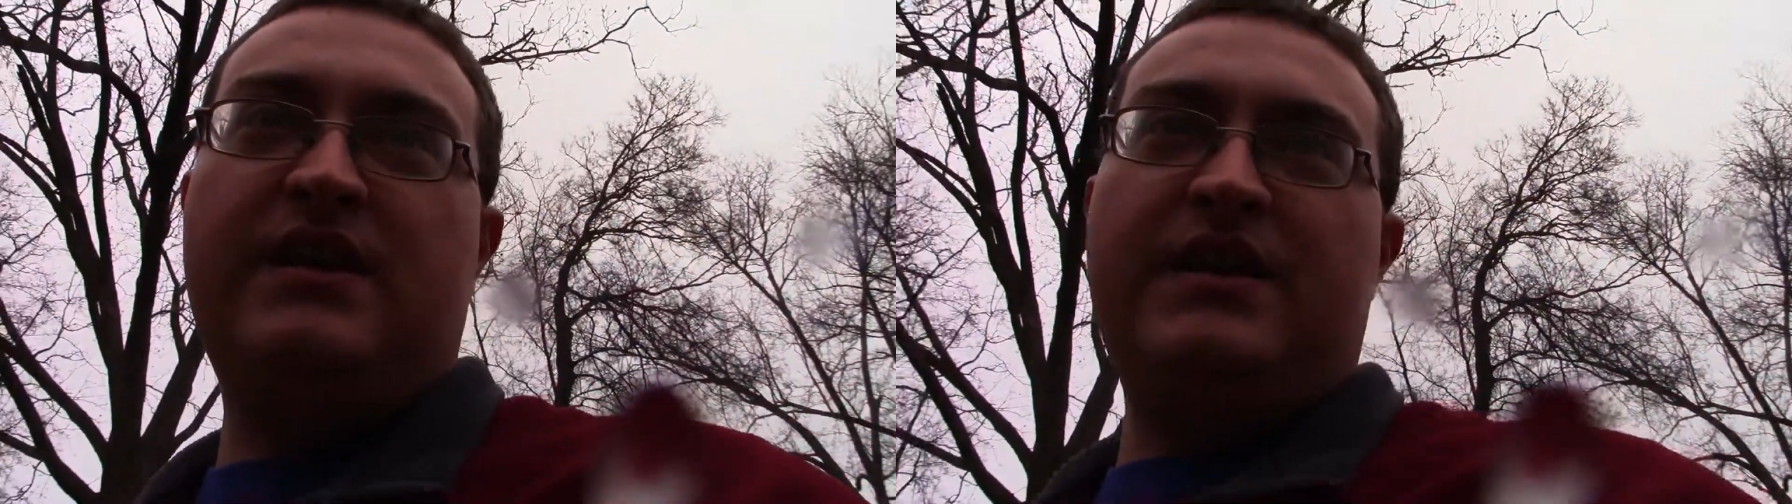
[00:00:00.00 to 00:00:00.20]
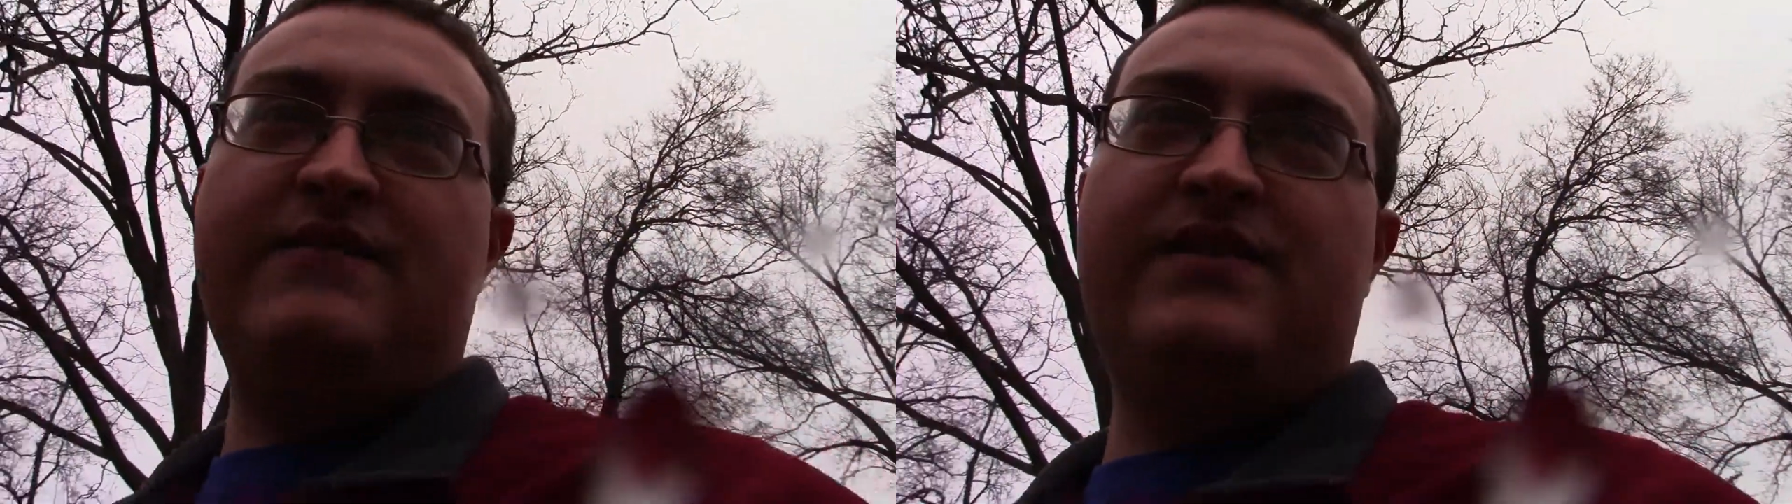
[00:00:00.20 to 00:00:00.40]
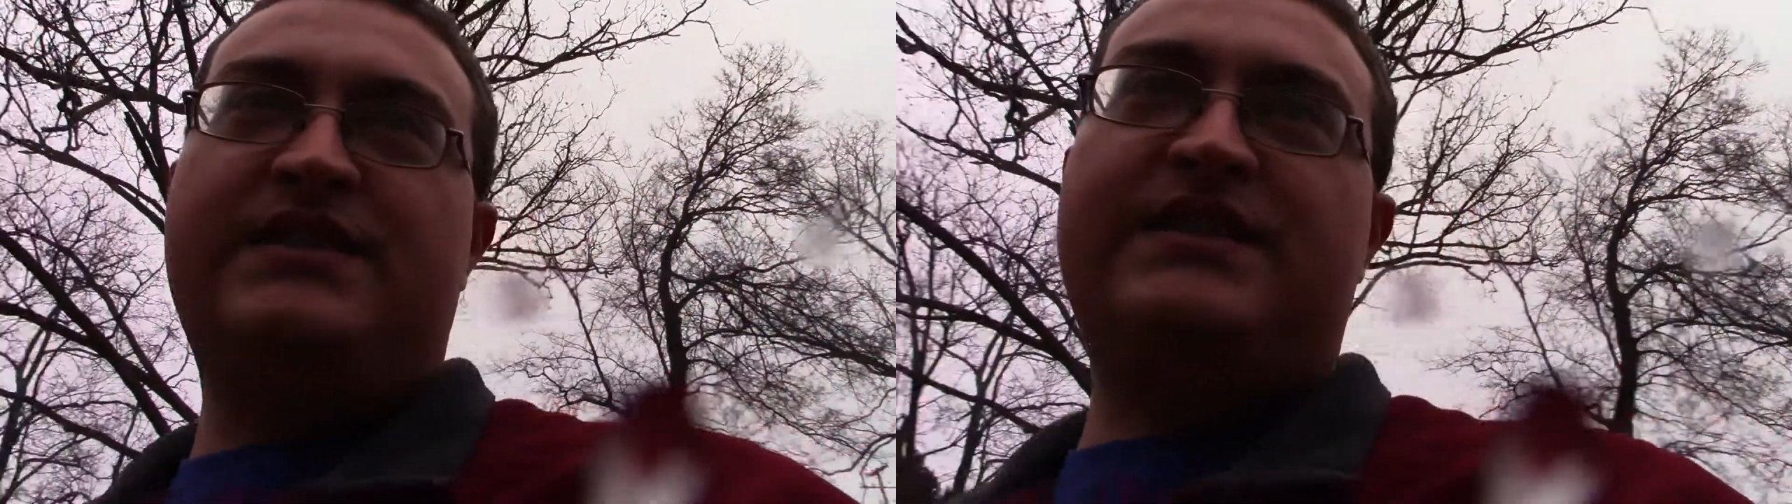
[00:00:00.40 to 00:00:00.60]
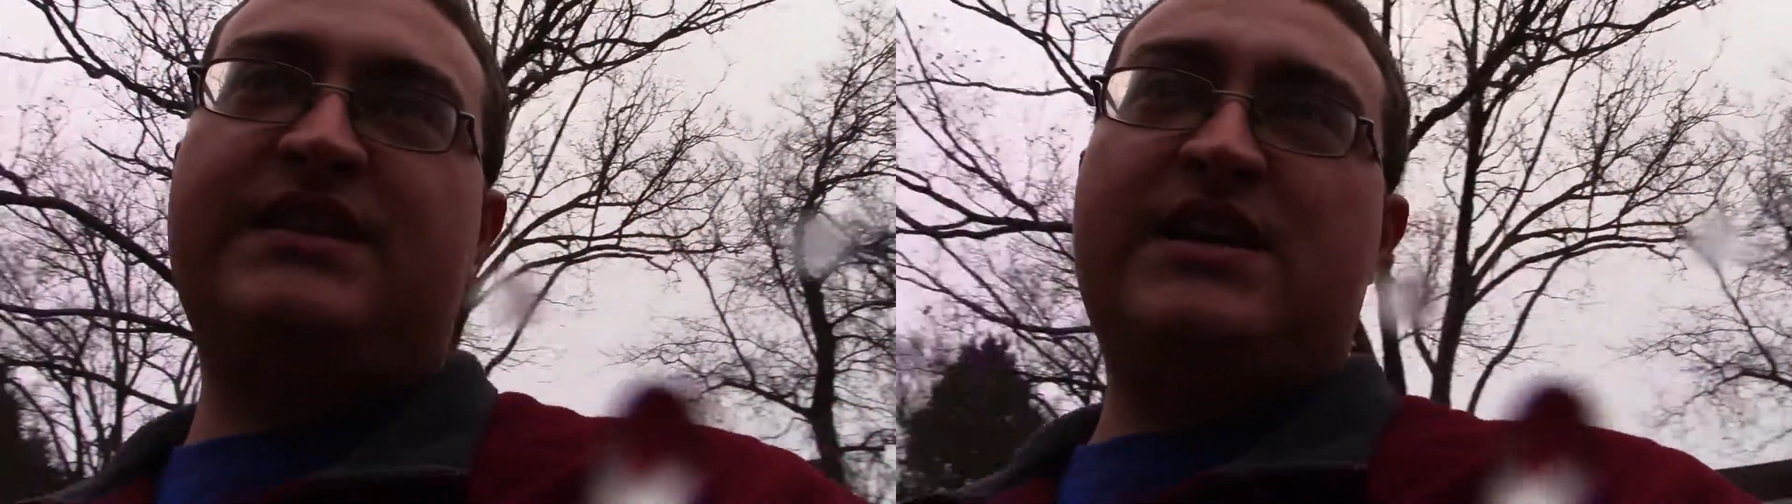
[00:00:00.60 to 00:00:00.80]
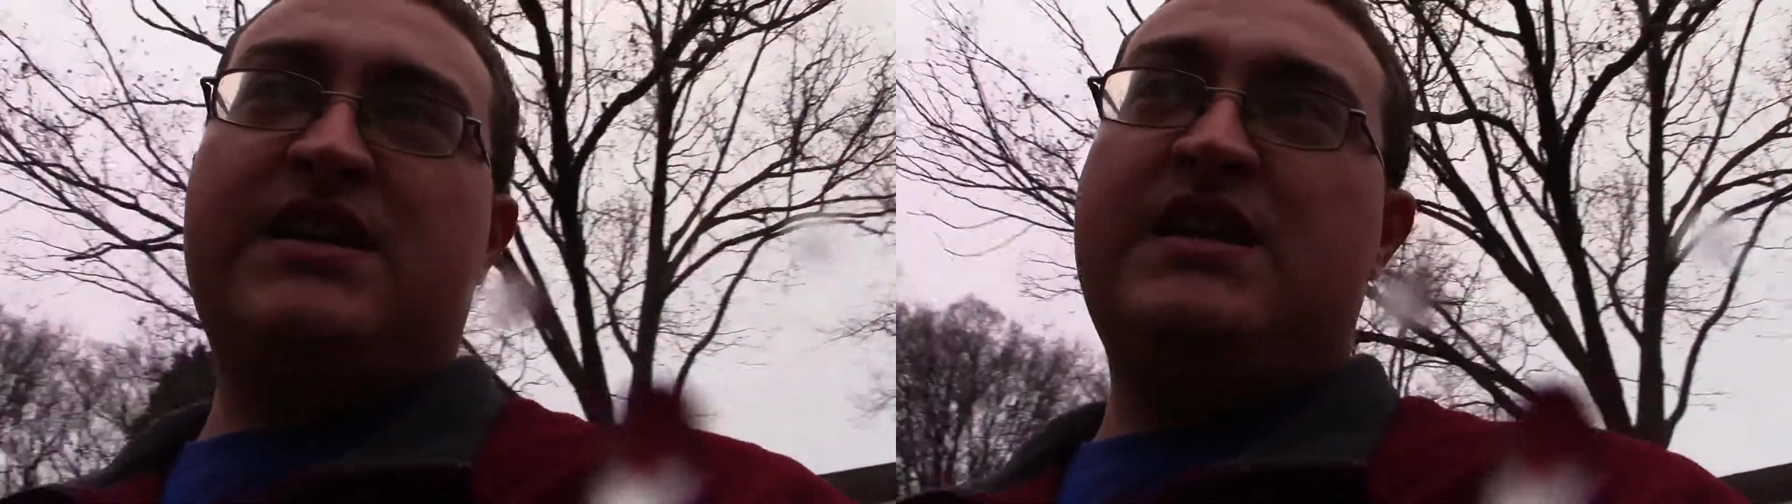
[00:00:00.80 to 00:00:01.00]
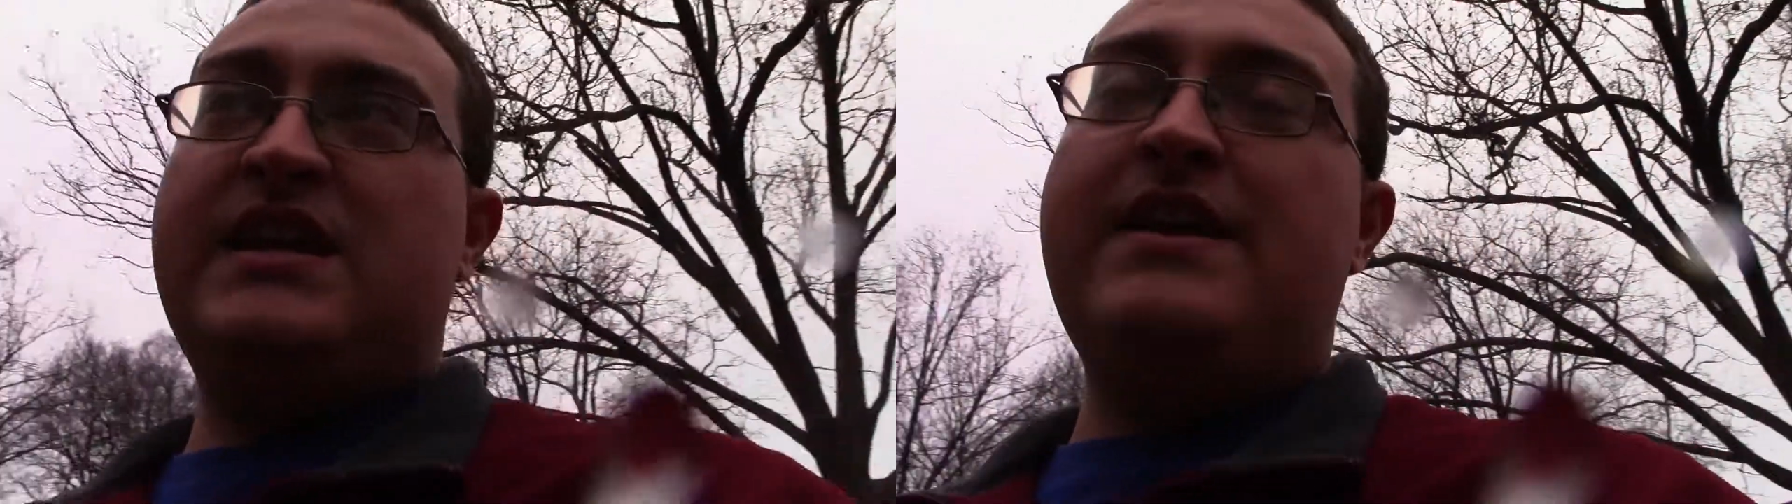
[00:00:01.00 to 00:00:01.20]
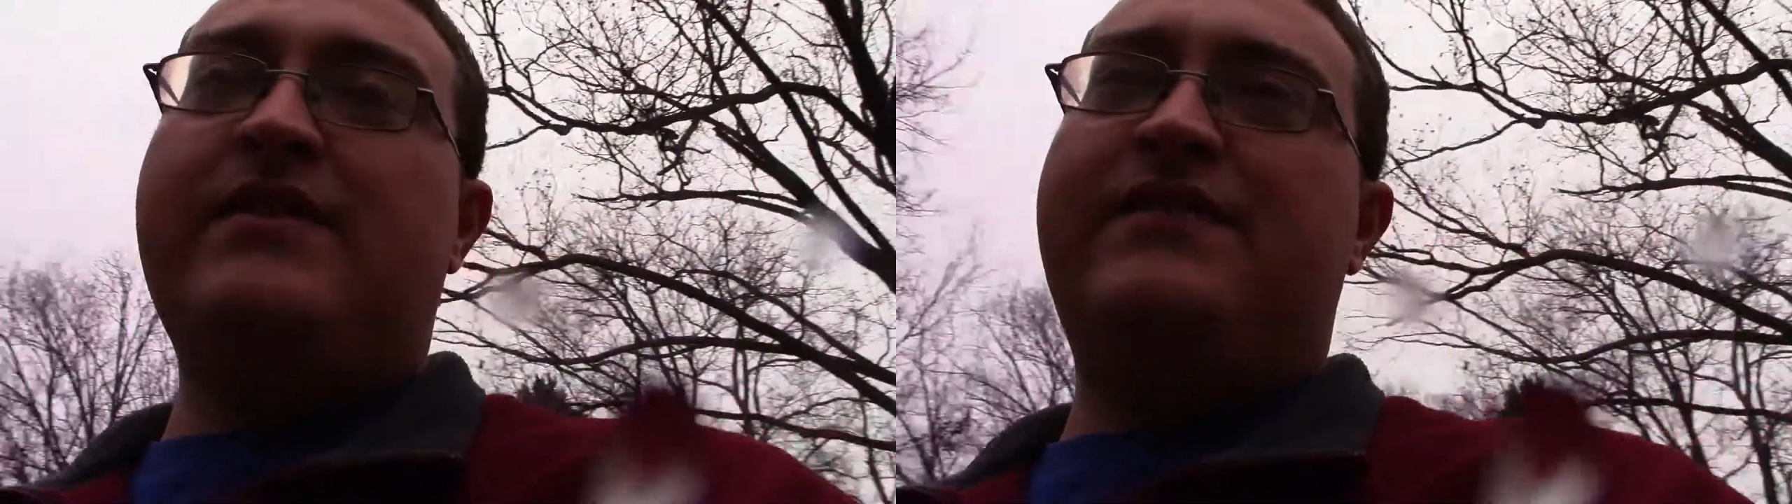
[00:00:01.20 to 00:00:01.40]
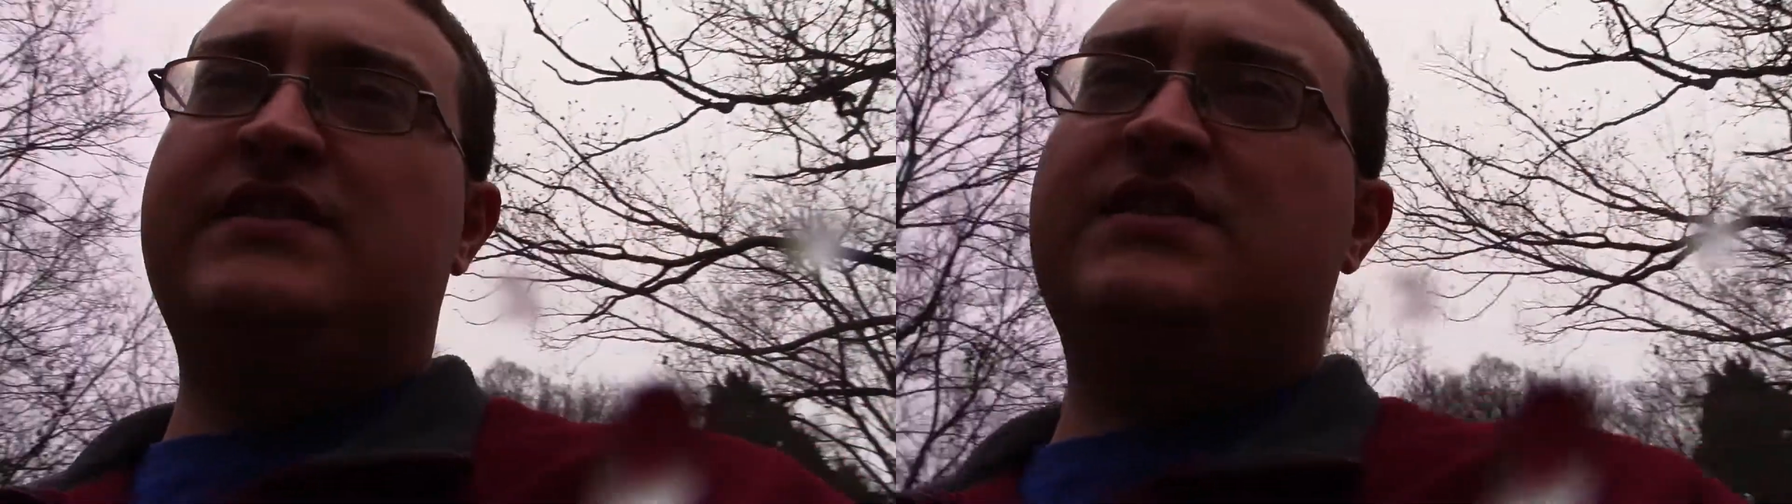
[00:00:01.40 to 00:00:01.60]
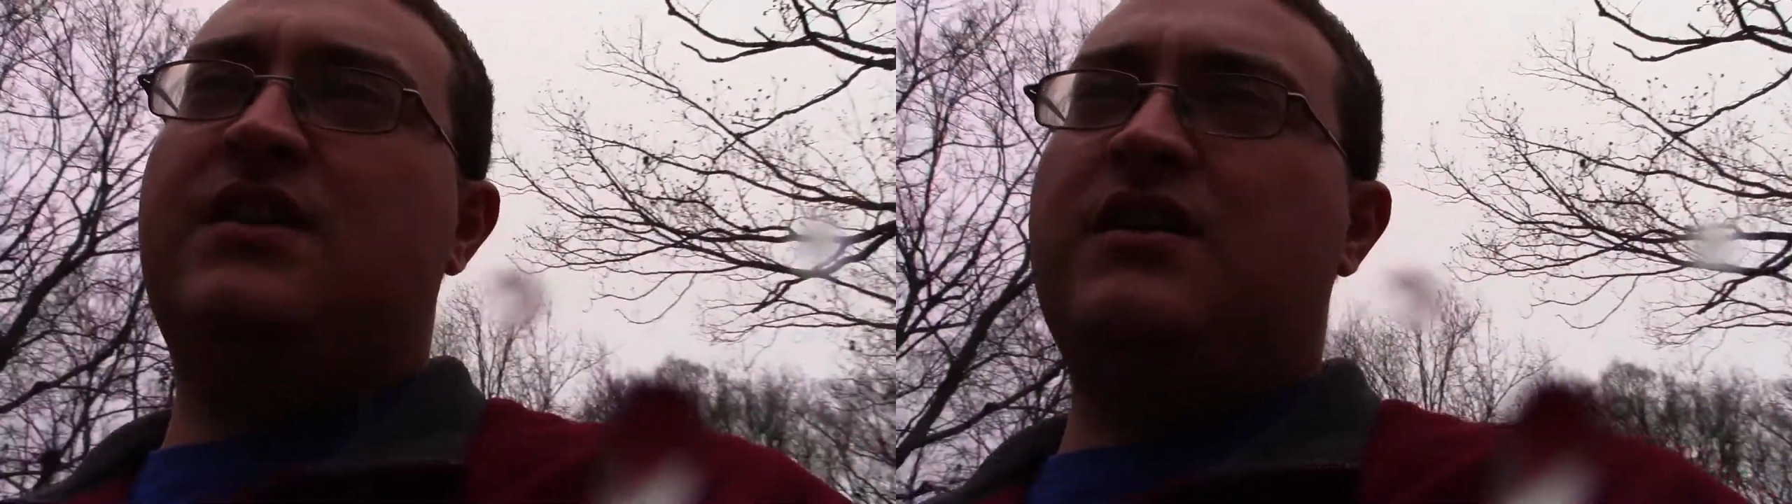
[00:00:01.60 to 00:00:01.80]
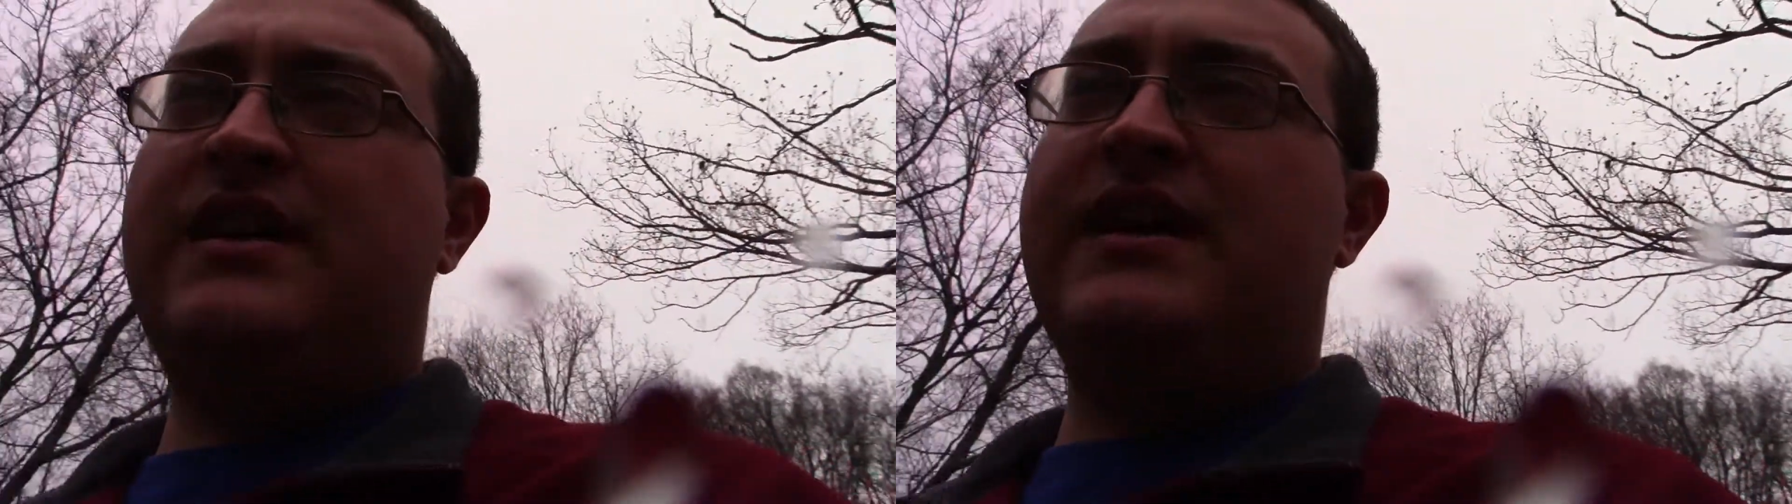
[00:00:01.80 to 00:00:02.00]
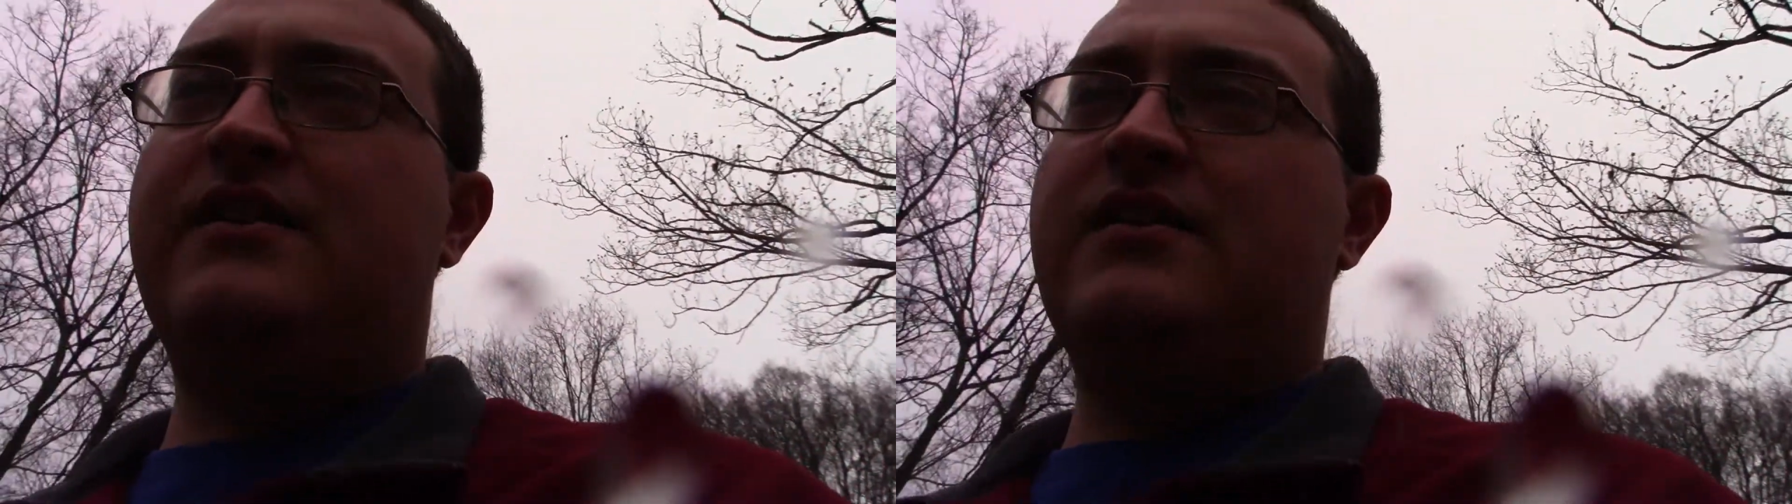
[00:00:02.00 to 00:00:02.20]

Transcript: Even if it's lawn care or